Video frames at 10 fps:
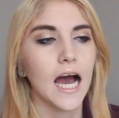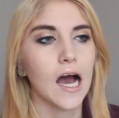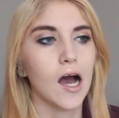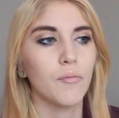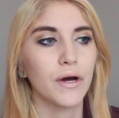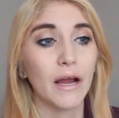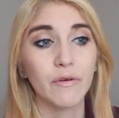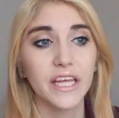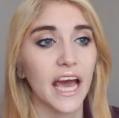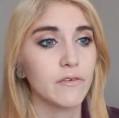Uh, but I
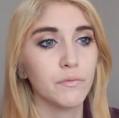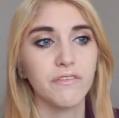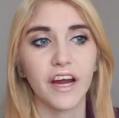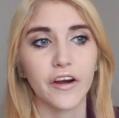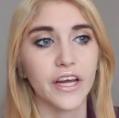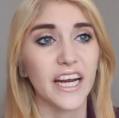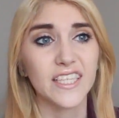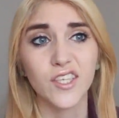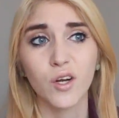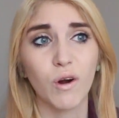really haven't been varying. I
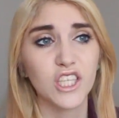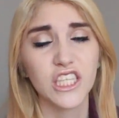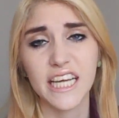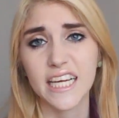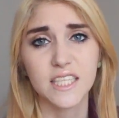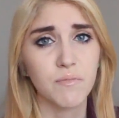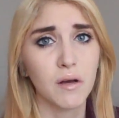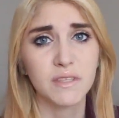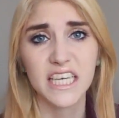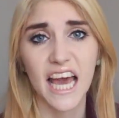started watching Dance
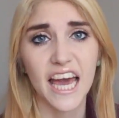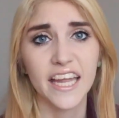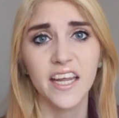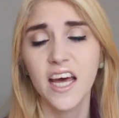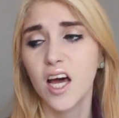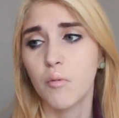Moms again.